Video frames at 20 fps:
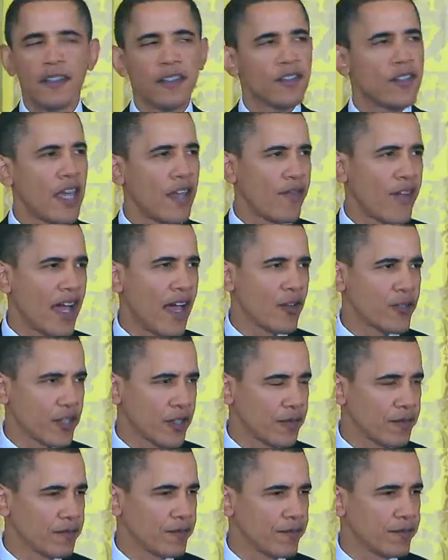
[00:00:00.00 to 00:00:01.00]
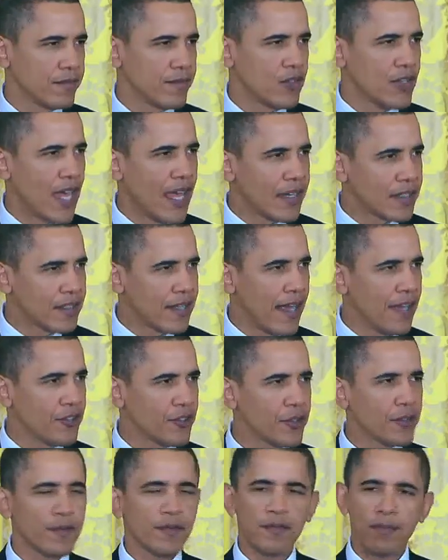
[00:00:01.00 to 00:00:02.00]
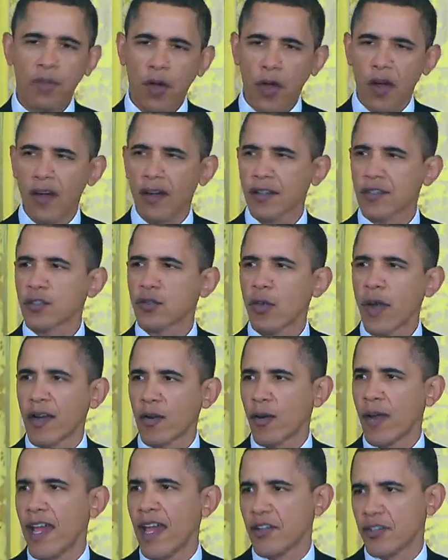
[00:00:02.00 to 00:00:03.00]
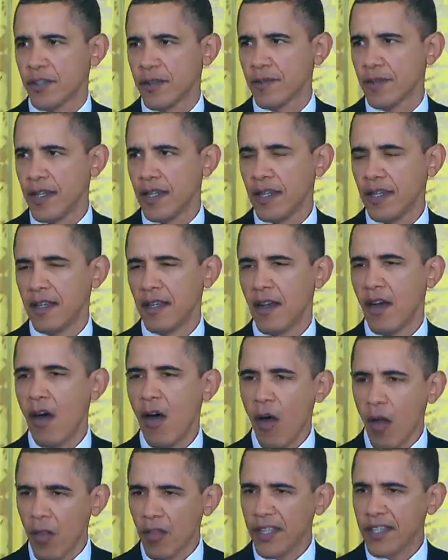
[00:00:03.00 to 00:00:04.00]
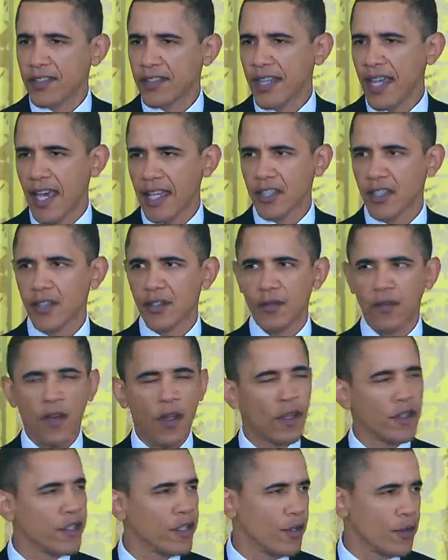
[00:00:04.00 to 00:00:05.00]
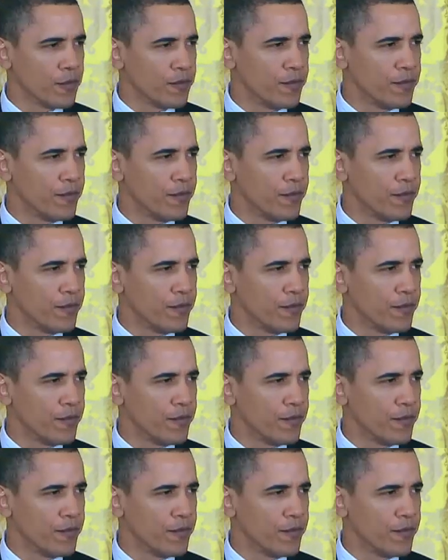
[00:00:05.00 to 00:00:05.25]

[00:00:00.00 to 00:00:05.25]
safe housing, sanitation, parks, recreation. All these tasks fall to you.